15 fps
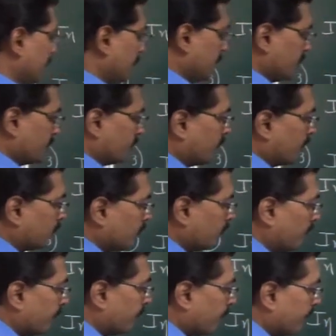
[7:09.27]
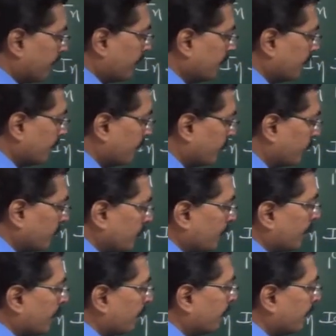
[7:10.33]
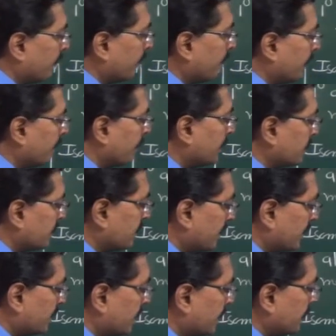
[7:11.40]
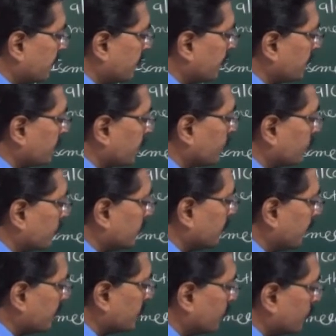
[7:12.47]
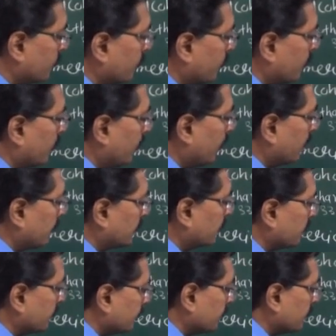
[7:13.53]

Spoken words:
Structure of propanol you are knowing very well, CH3, CH2, CH2, OH.